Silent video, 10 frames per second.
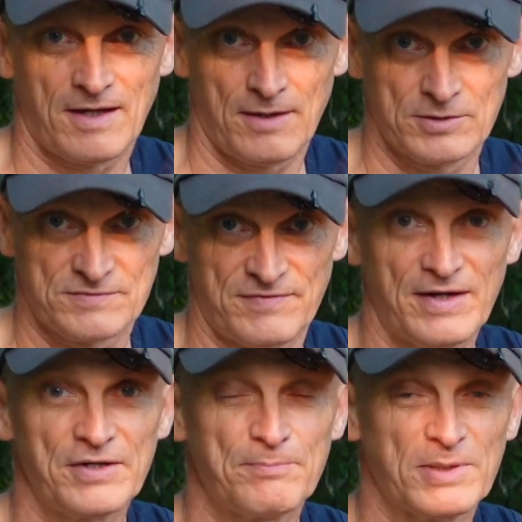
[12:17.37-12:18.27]
I was
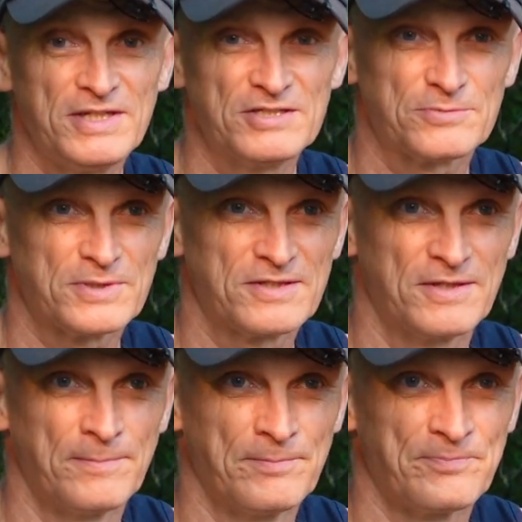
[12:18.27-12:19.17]
very pleased with
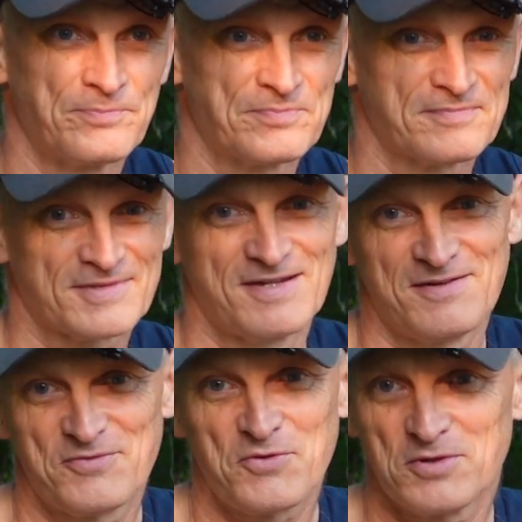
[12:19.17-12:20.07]
him.
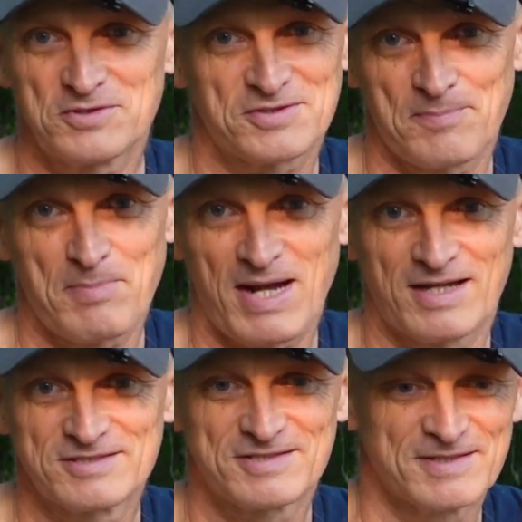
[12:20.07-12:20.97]
Of course, I
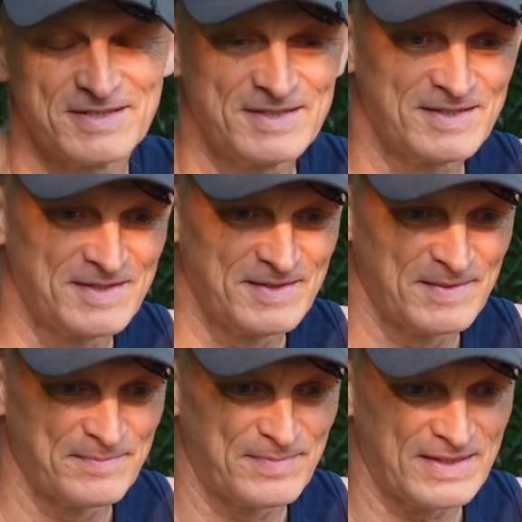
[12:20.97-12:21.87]
passed.
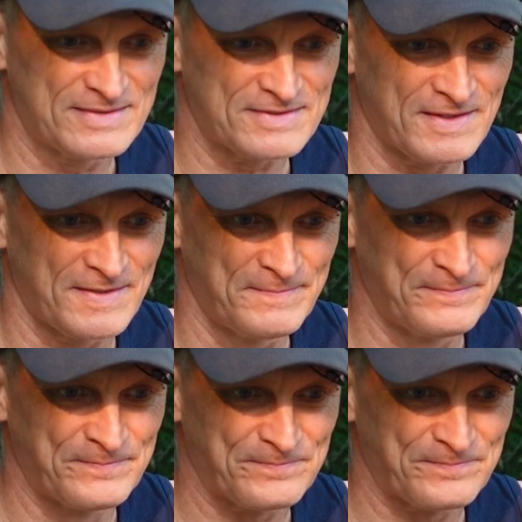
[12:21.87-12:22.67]
But um,